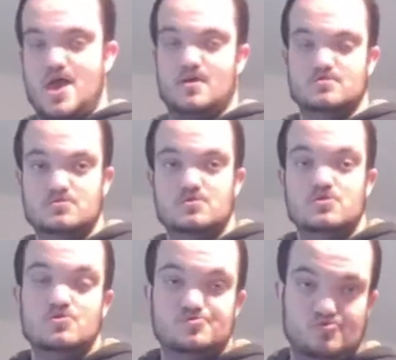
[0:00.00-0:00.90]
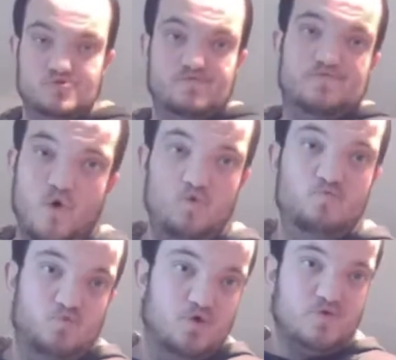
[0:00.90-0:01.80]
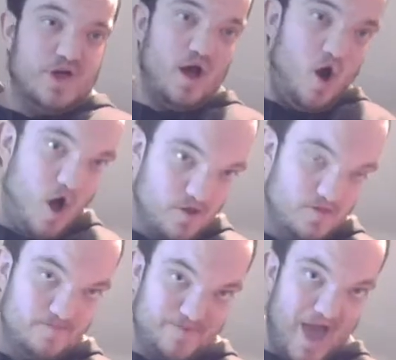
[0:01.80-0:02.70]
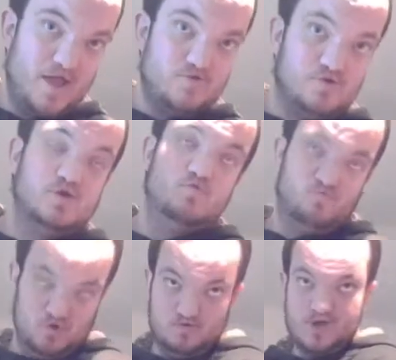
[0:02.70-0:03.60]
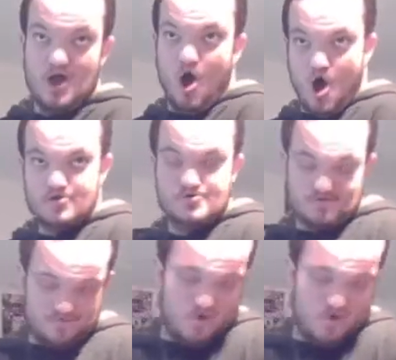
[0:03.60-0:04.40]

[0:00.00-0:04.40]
it gets. So your phone will get hotter, the battery will get hotter, your